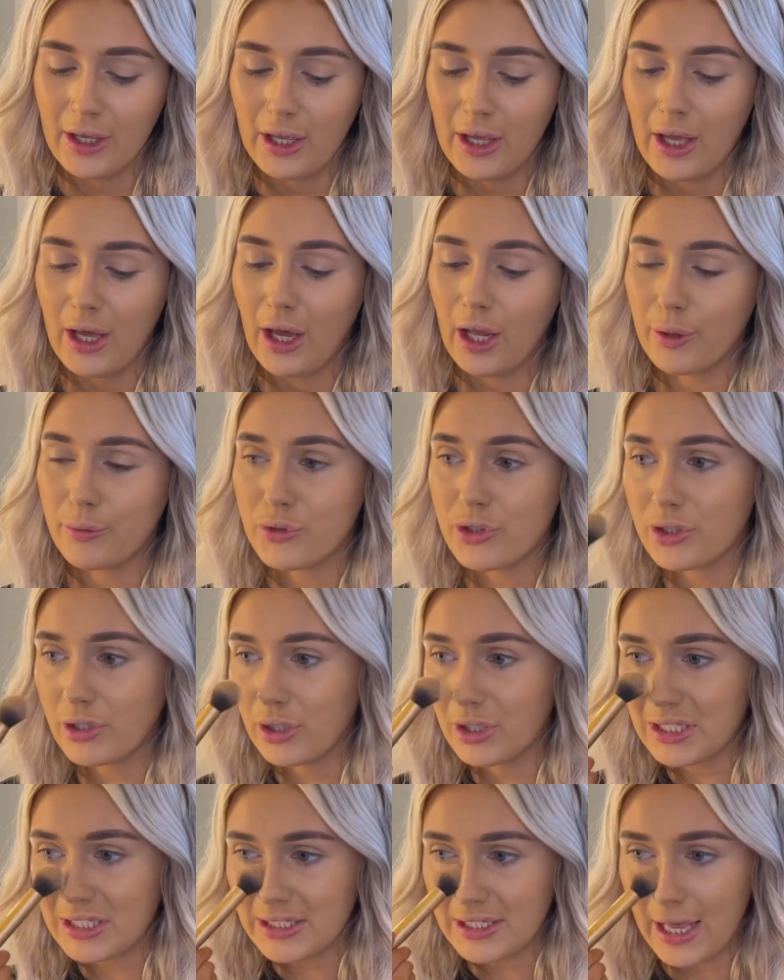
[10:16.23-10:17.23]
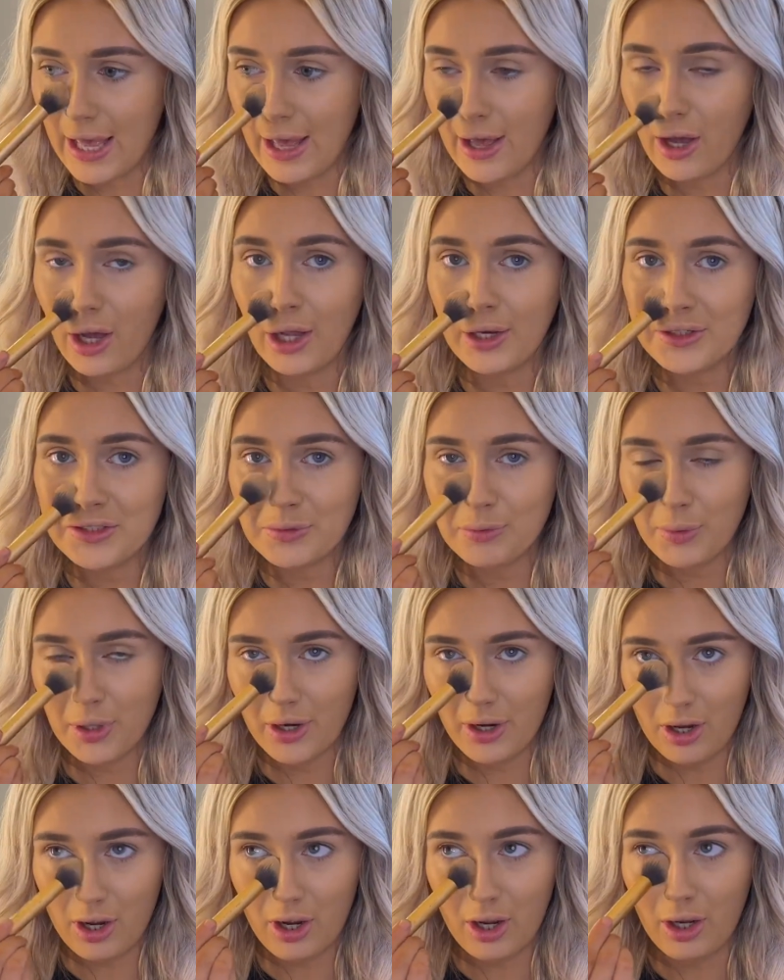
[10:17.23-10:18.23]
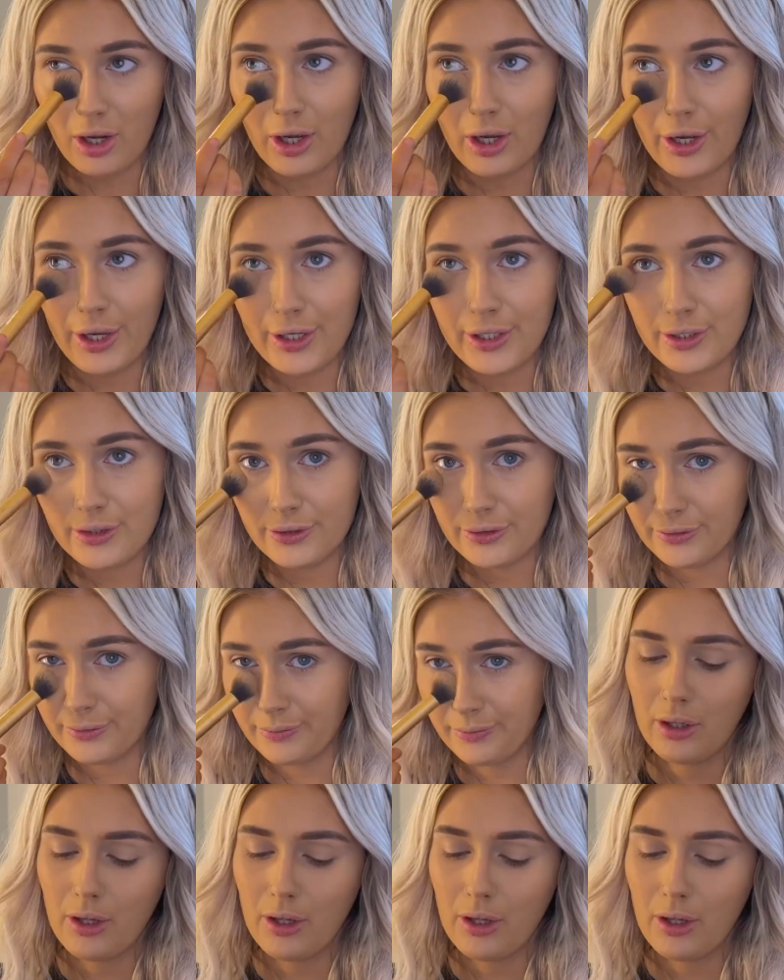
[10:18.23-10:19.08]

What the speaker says: And I'm just gonna set under my eyes.